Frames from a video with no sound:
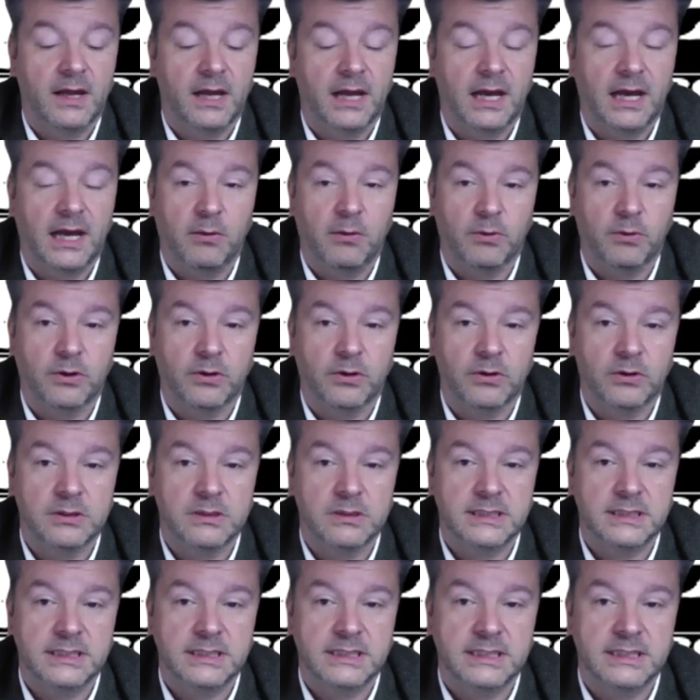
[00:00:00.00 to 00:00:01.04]
I would
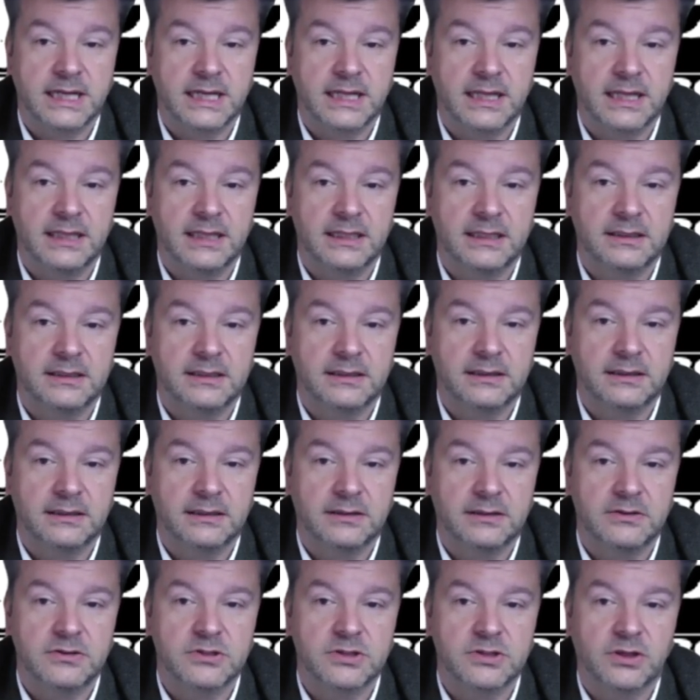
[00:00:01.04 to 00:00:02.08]
honestly say that
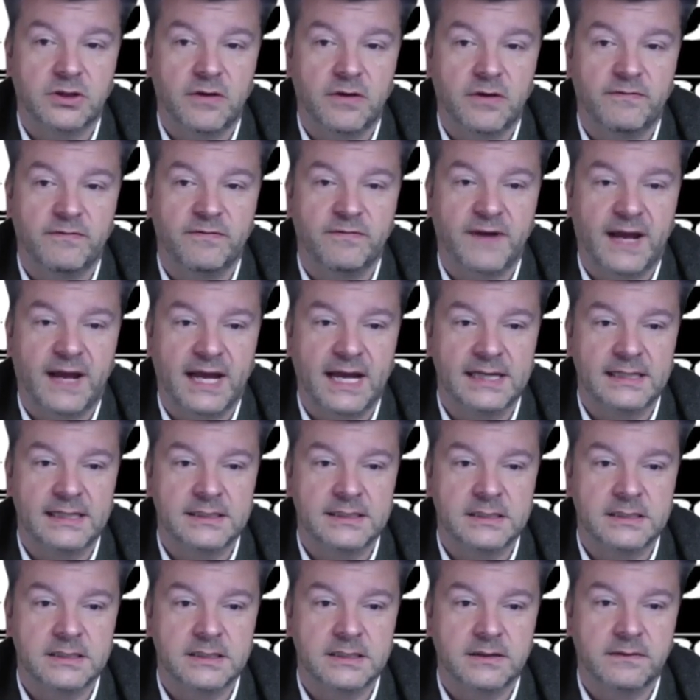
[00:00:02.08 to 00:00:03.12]
there's a lot of
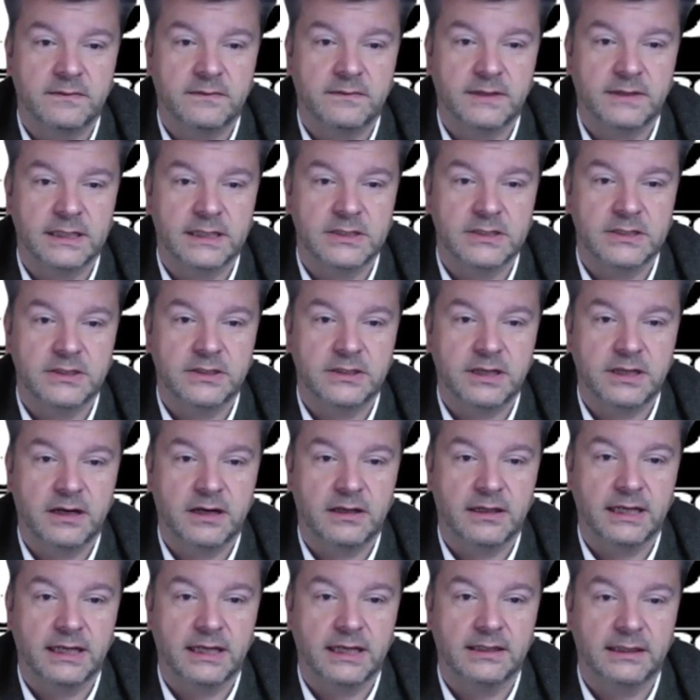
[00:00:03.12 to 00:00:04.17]
fans of things out there and
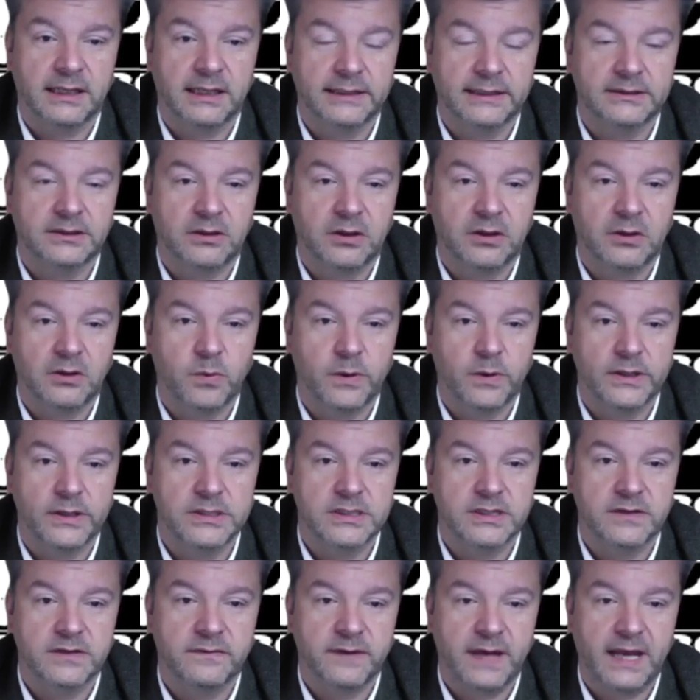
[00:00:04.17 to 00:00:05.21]
they collect a lot of weird stuff.